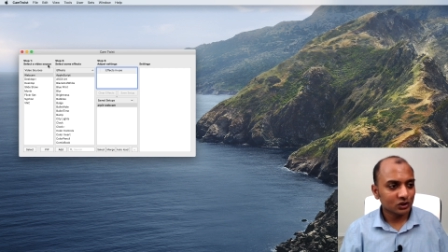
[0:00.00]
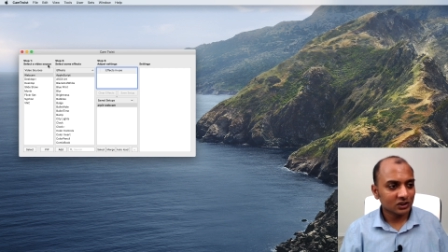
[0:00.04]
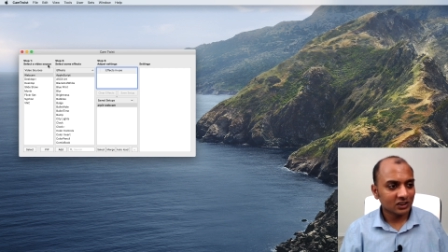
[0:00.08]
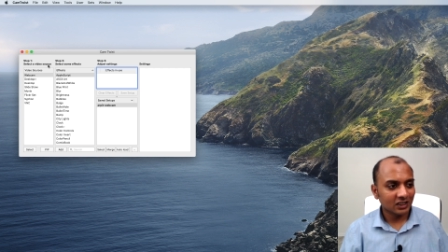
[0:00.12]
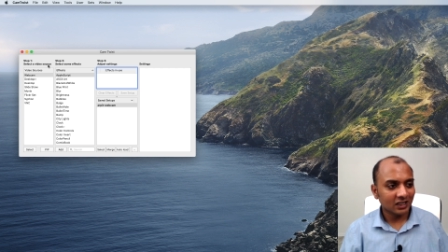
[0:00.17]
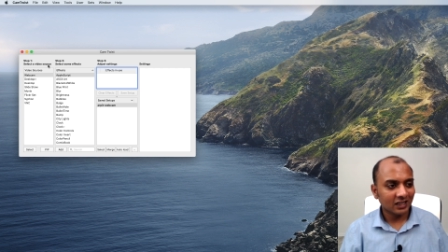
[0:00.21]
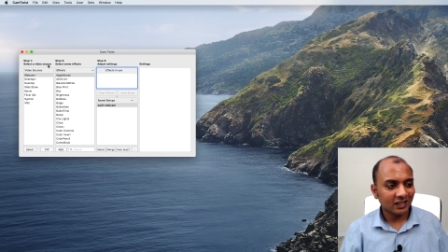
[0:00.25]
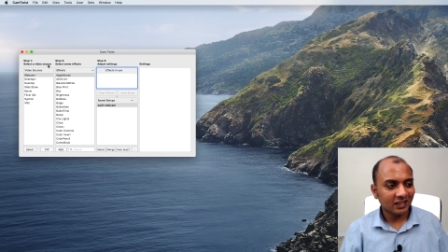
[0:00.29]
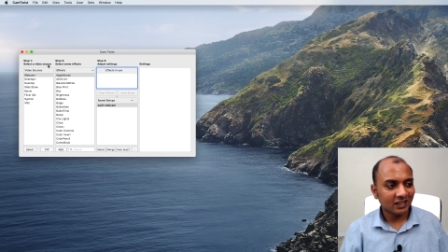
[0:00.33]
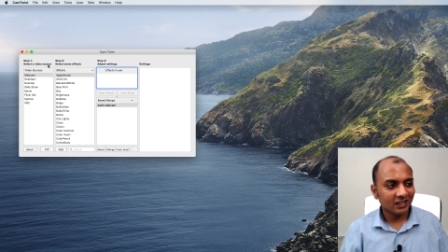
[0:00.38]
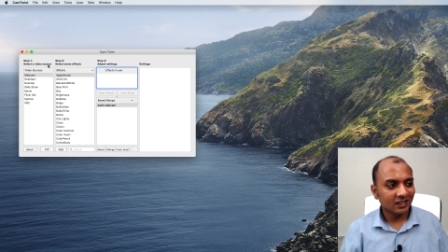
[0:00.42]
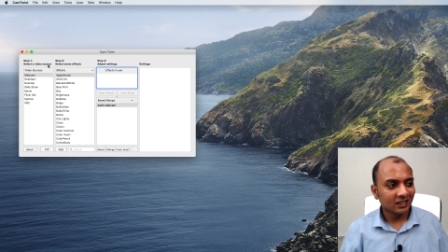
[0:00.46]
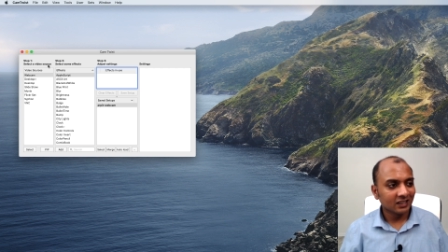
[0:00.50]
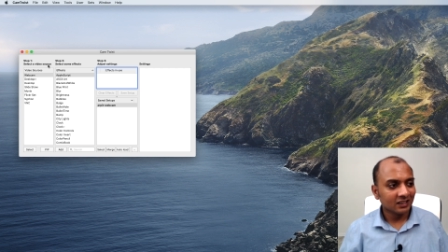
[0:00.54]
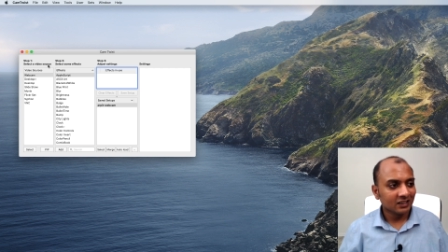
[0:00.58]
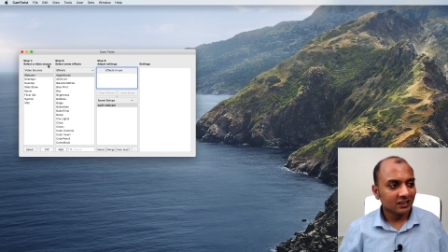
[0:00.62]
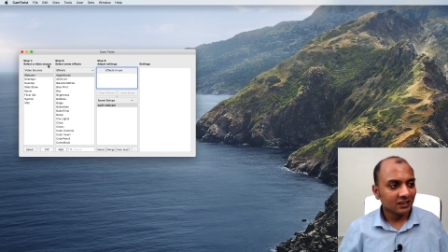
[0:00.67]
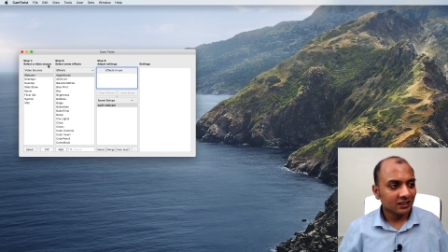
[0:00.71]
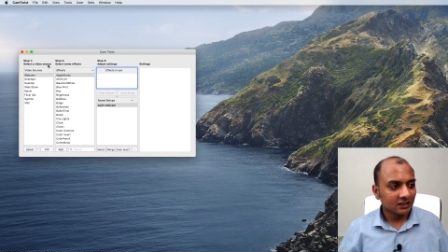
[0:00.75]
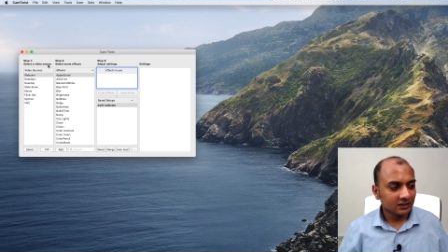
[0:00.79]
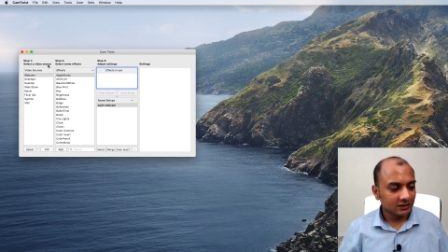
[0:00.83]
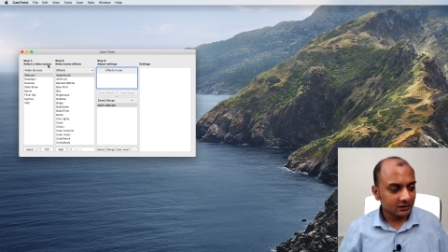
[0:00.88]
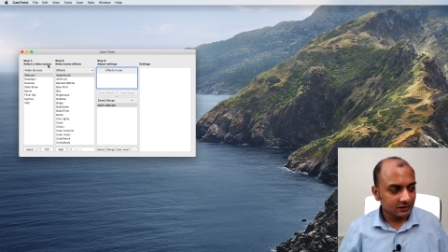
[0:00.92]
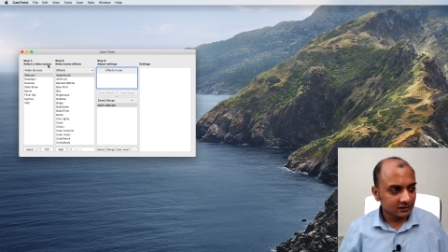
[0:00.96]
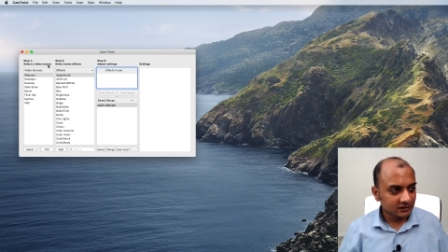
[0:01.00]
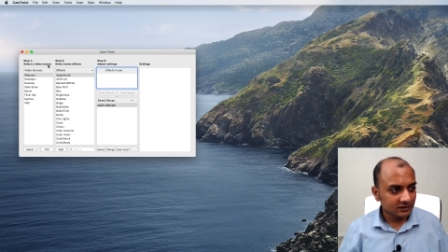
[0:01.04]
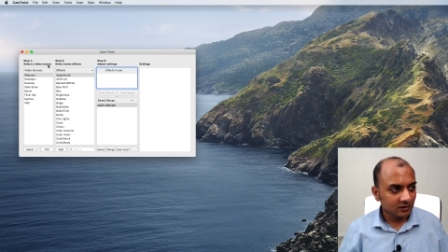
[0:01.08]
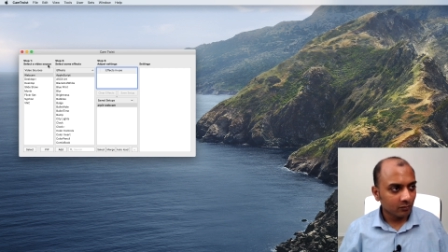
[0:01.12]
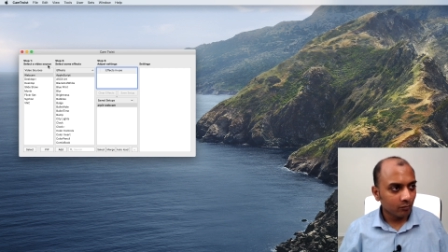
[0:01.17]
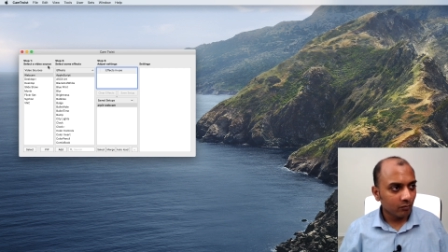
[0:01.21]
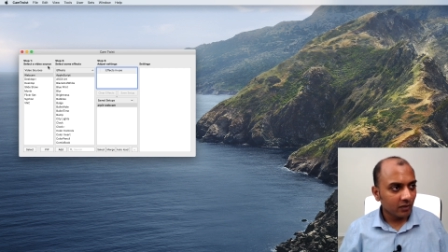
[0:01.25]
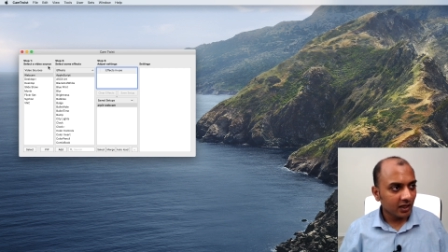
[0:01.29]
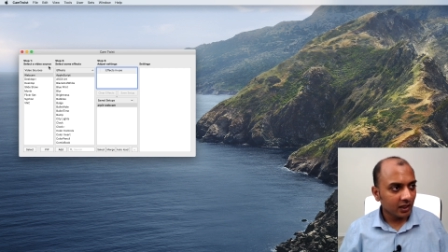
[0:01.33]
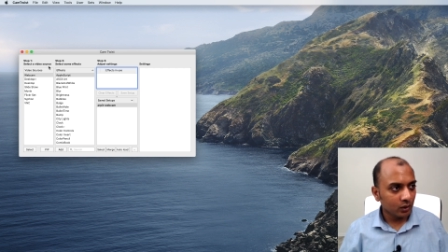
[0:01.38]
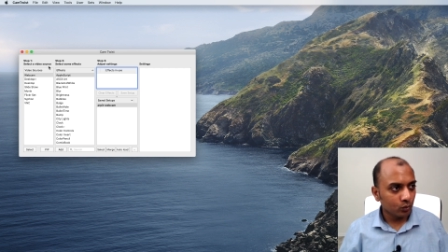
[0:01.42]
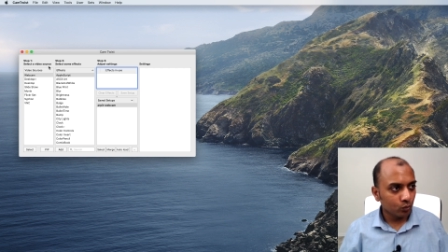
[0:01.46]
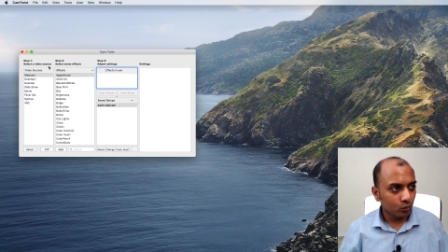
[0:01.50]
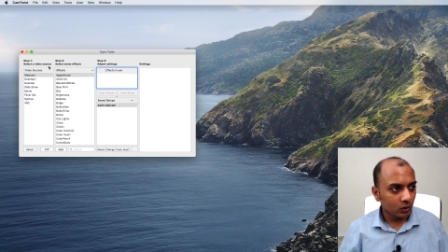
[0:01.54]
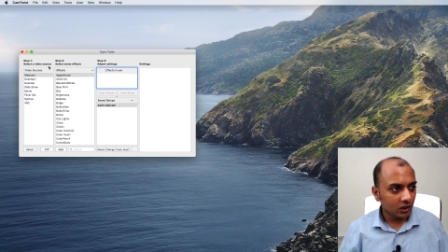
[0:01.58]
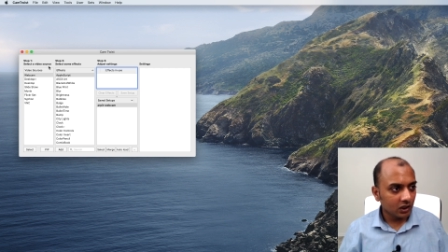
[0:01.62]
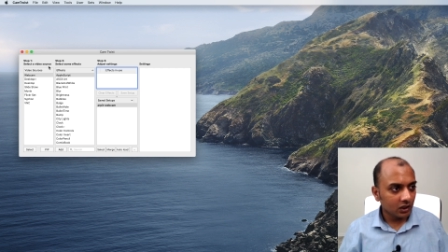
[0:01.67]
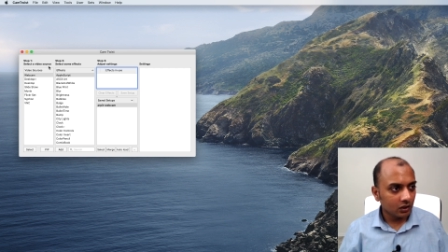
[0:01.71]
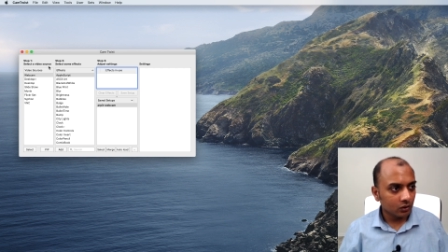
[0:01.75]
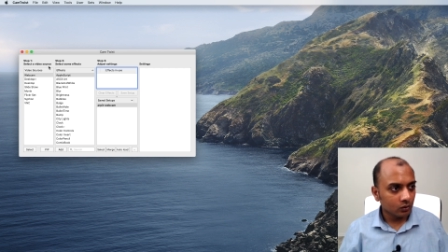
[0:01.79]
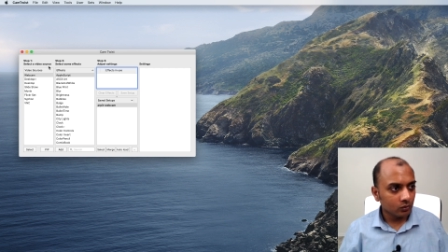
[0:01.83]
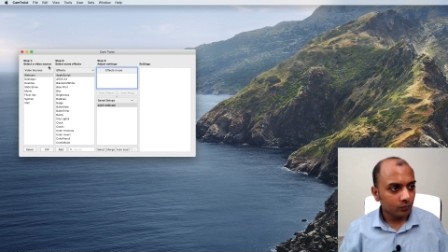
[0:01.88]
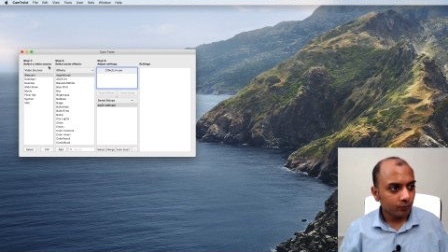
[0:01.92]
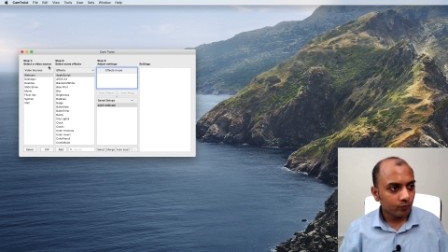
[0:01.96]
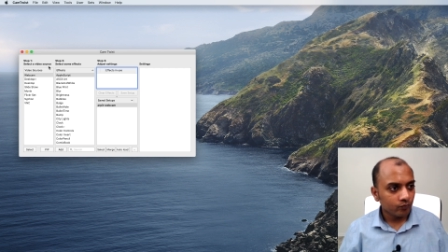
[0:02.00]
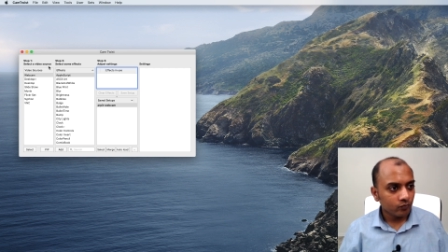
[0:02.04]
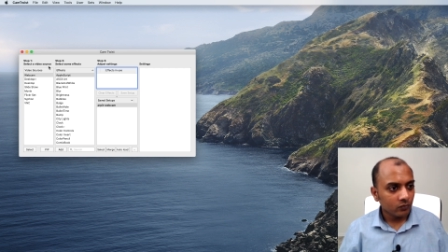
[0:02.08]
like. This is the main window.